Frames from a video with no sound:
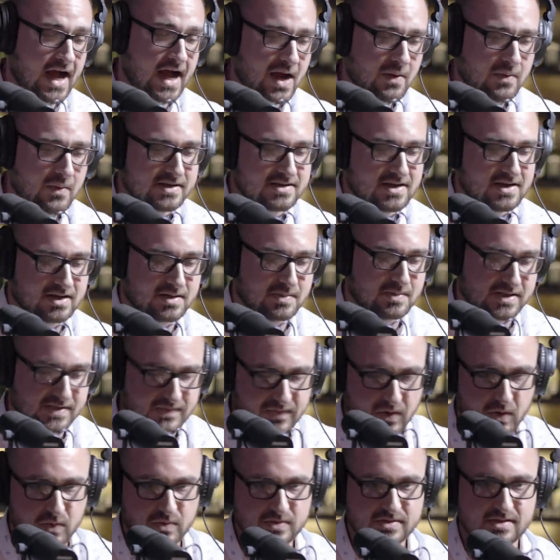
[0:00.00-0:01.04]
I went and talked to
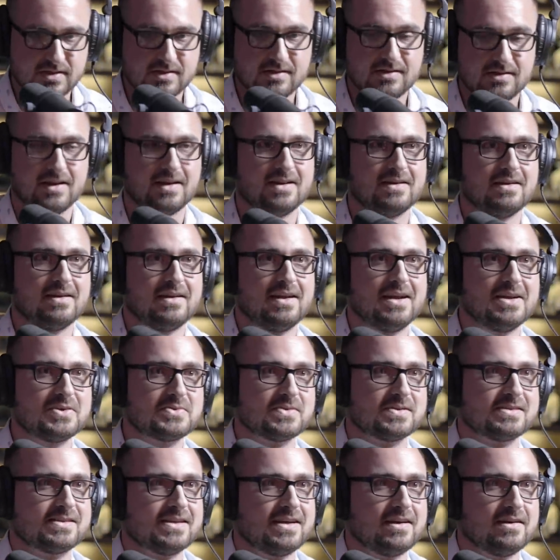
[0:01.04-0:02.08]
Miz Foltz, and
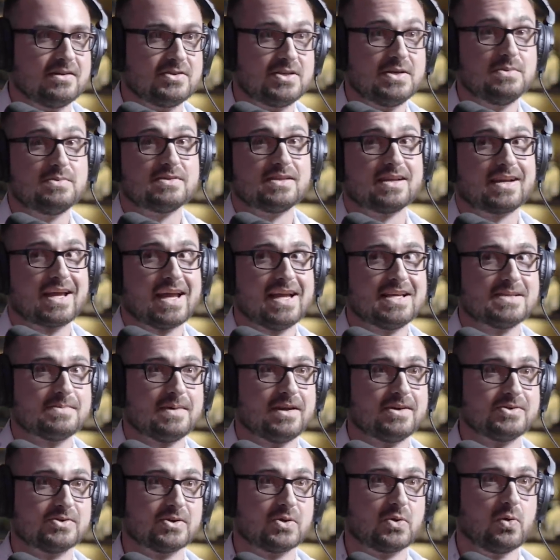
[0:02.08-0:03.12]
interesting, it, she was the case
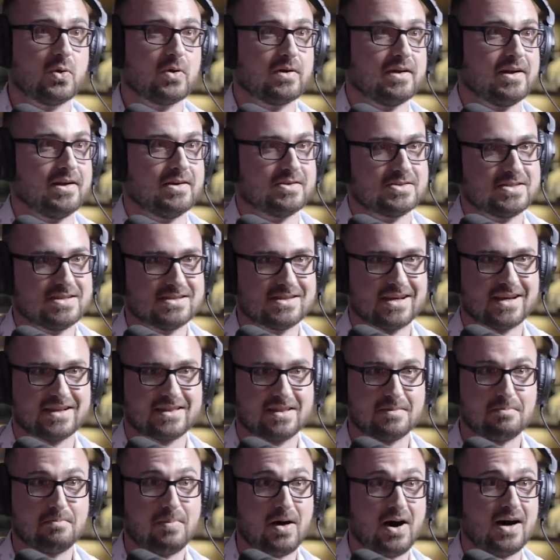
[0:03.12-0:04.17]
manager coordinator. She's
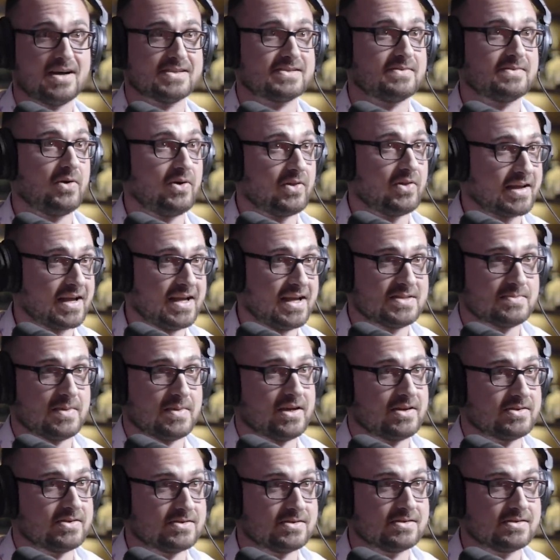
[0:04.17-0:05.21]
like the boss of all the case
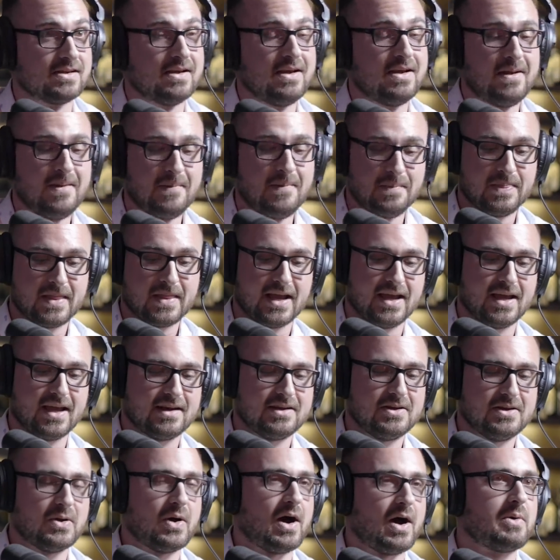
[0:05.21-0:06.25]
managers.
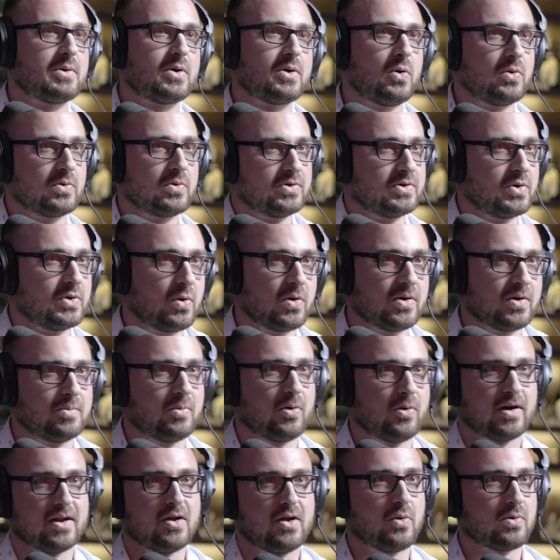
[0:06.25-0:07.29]
And, you know, I would hold her door in the
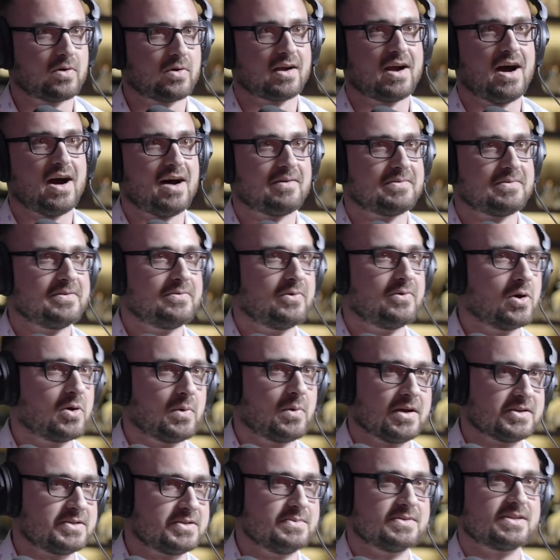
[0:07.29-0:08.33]
morning, hold her coffee for her
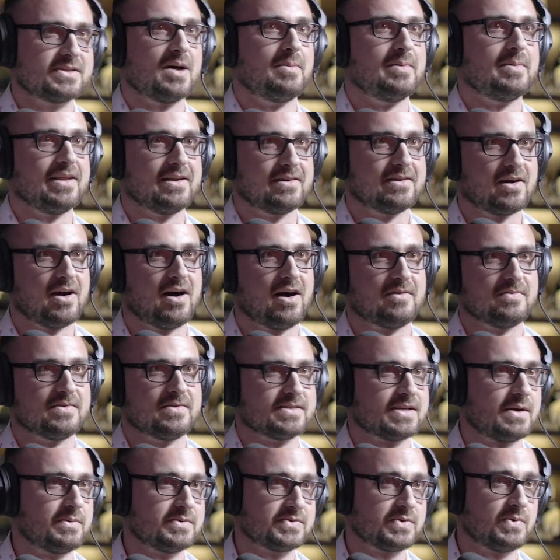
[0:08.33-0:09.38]
while she was coming in her
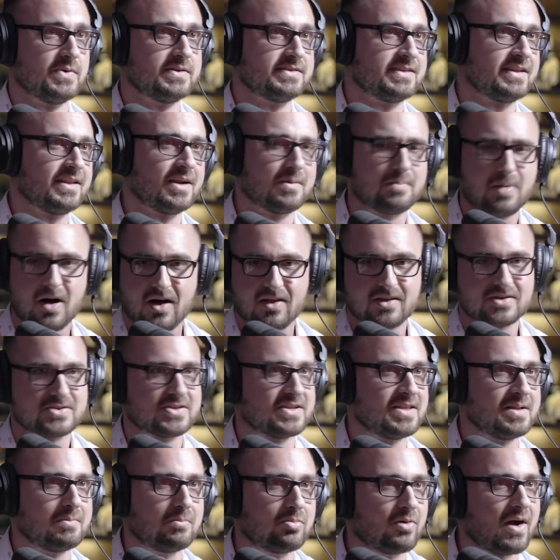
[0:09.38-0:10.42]
office. I was always in there
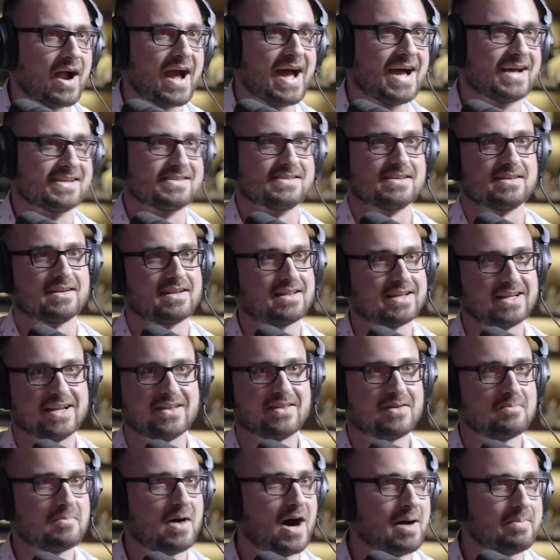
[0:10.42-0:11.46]
polishing the brass and
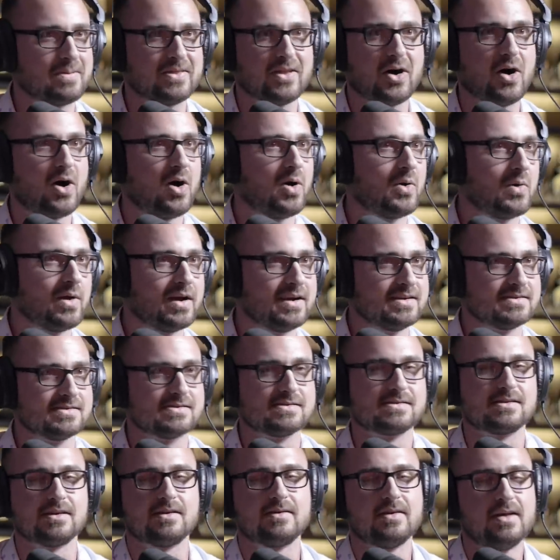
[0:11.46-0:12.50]
cleaning the, mopping the hallways
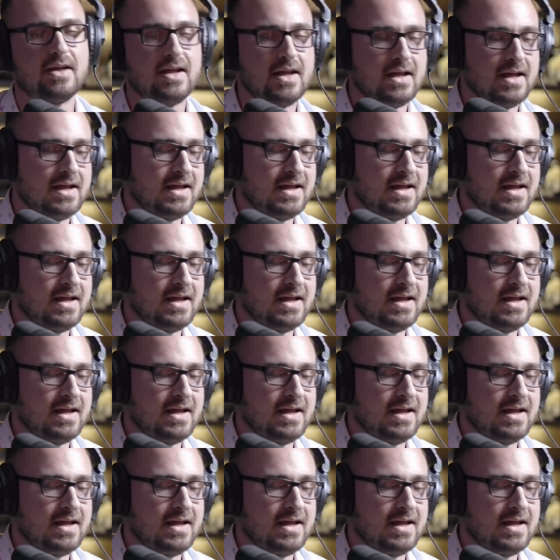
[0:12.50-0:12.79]
and stuff.